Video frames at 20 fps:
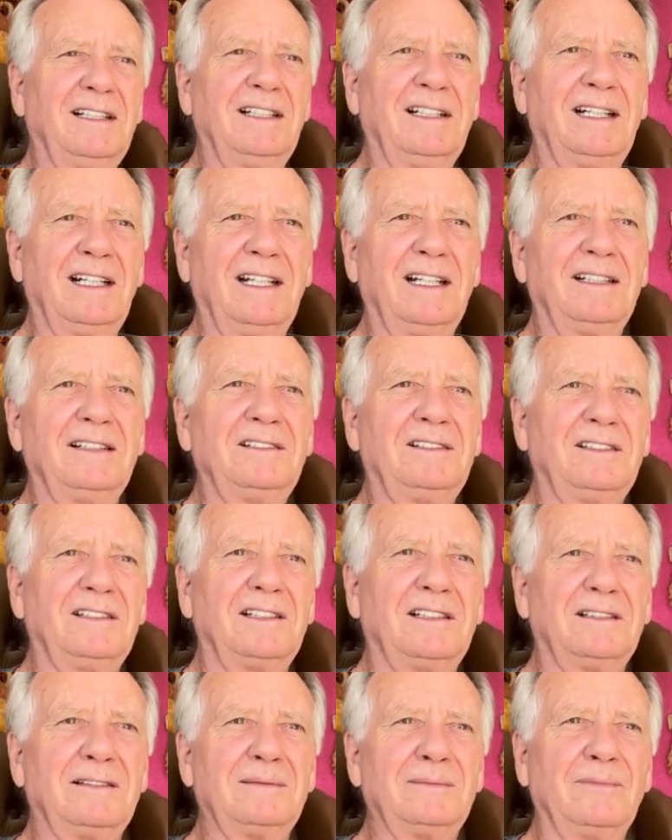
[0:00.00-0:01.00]
And
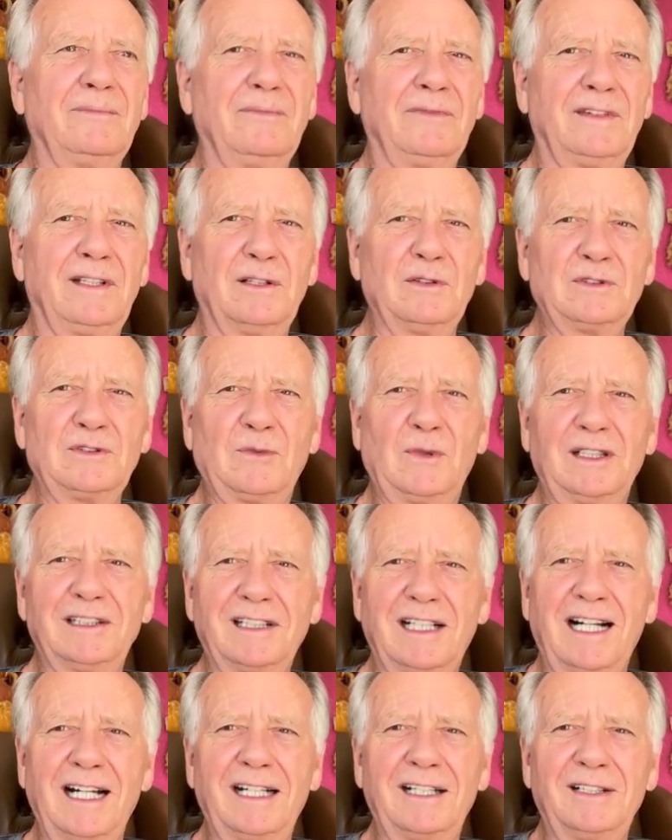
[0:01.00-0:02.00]
there was
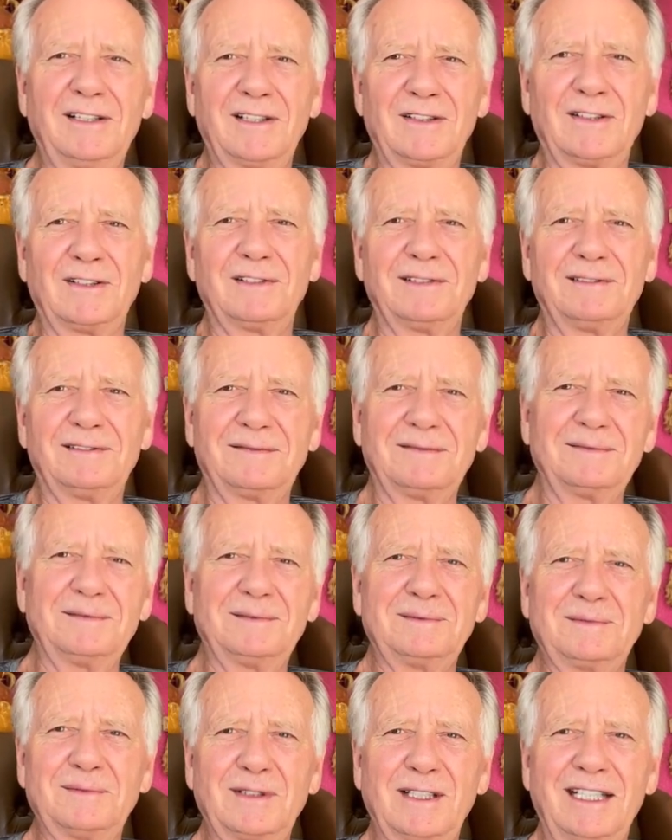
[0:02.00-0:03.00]
one guy here at
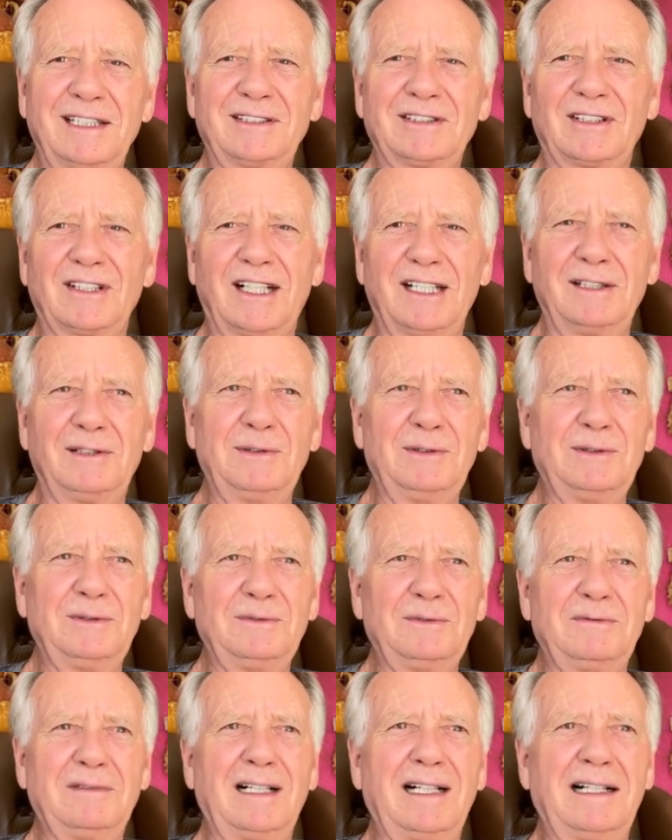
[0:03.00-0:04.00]
Lakeside
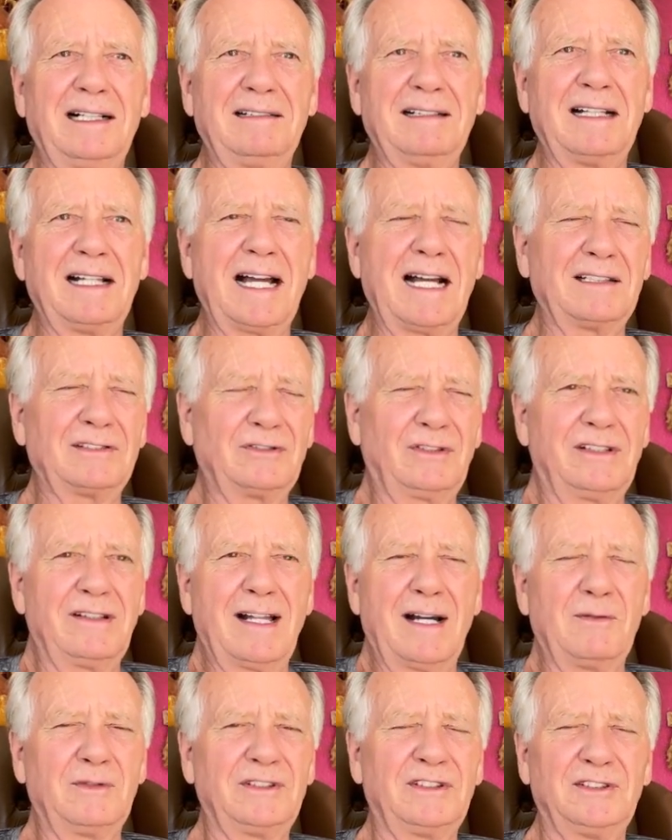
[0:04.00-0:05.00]
who actually
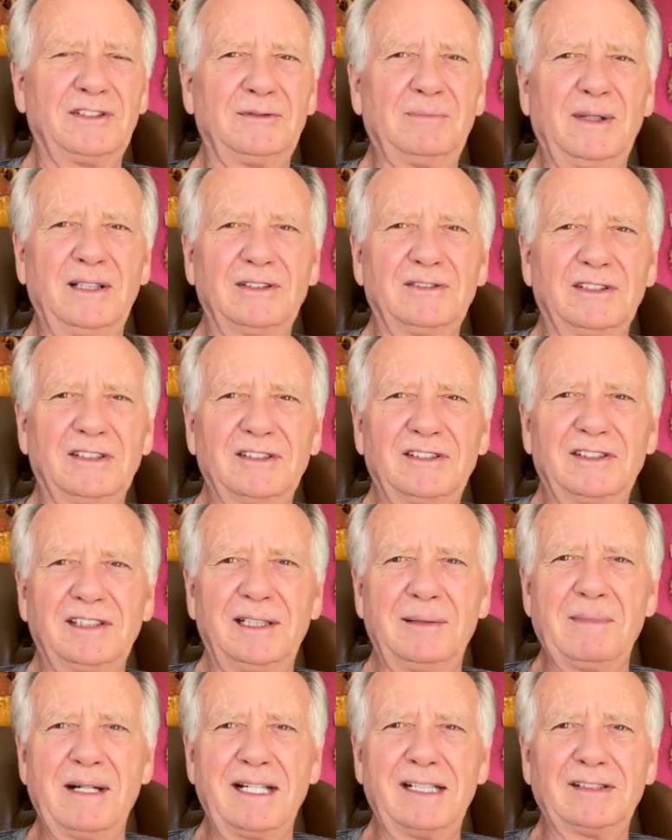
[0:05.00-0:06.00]
that was his business,
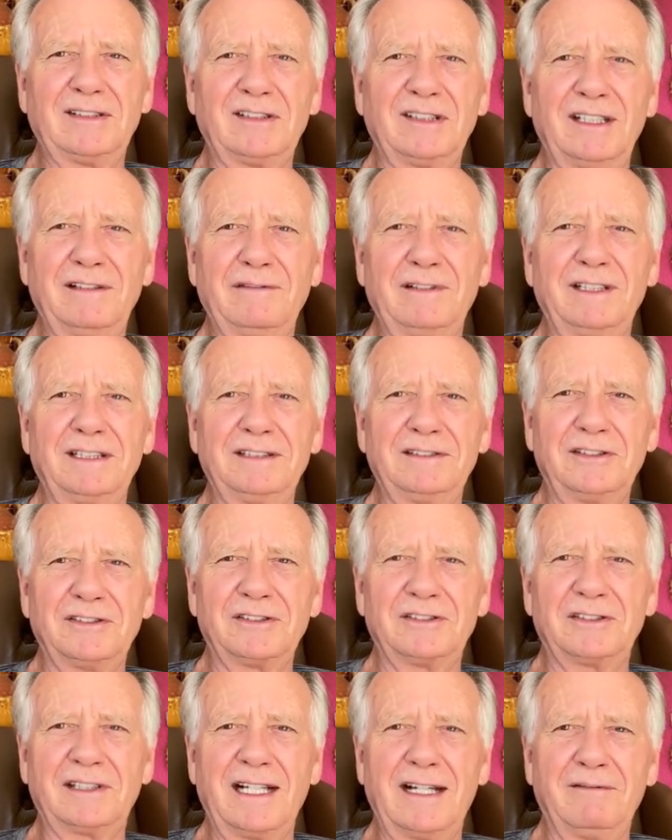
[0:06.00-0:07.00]
and he made his living
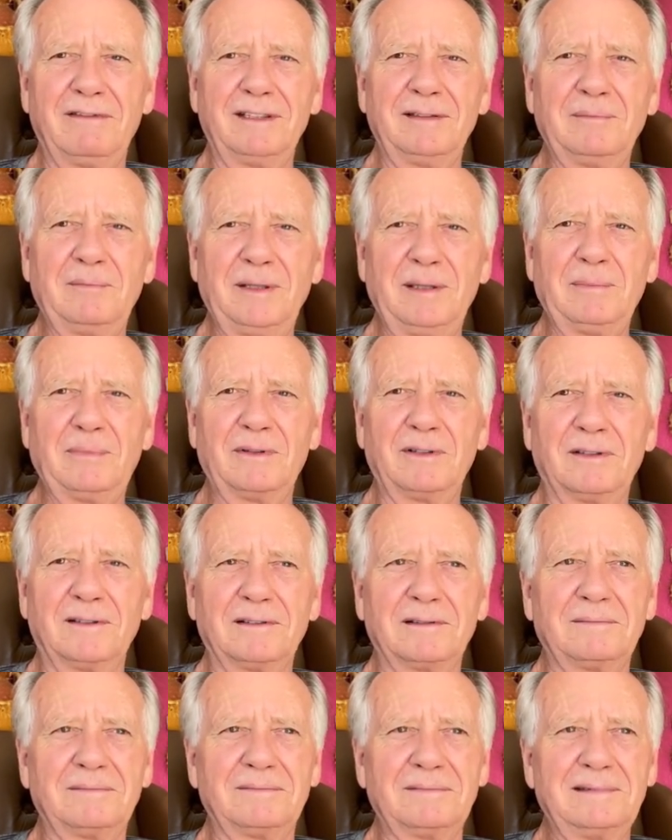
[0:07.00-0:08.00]
just having
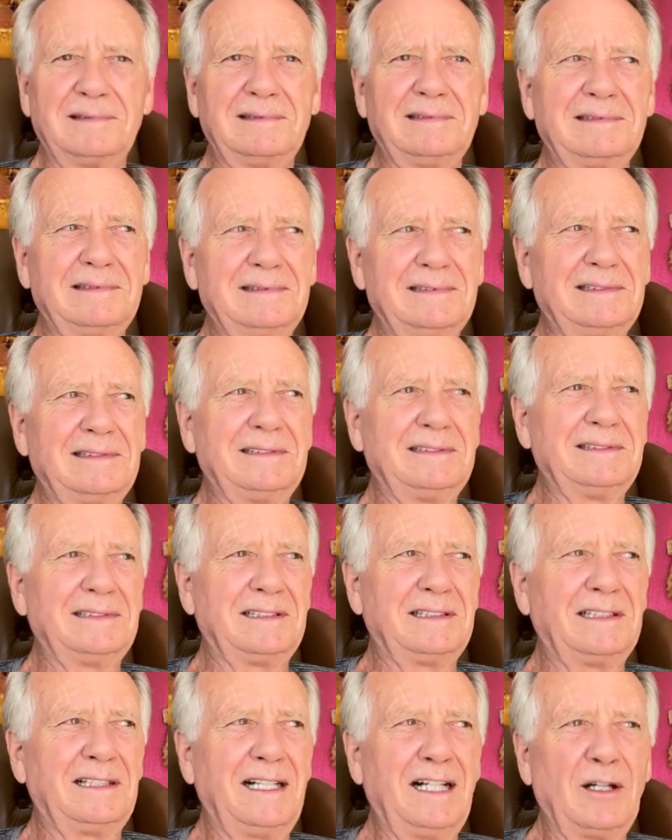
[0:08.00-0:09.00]
people,
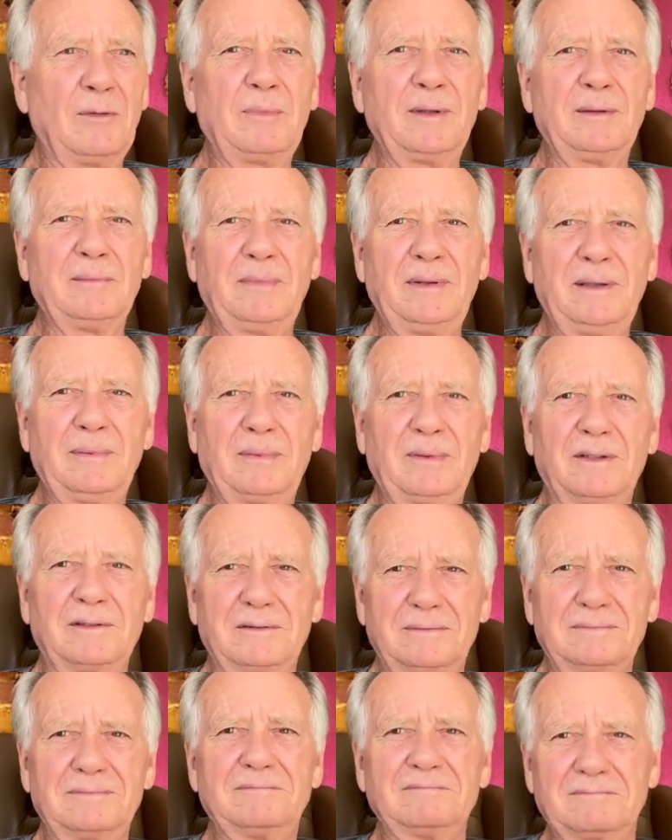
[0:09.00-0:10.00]
helping
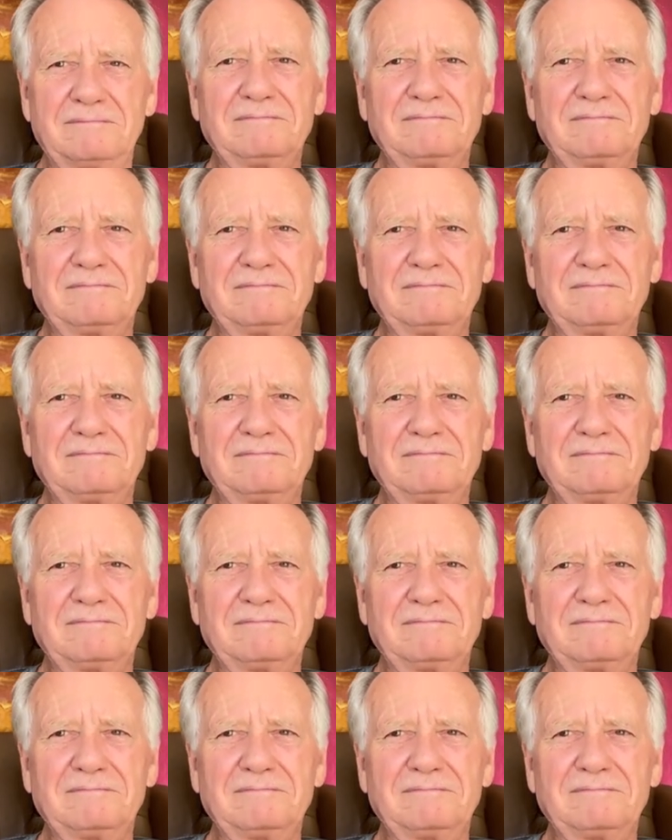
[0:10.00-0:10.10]
people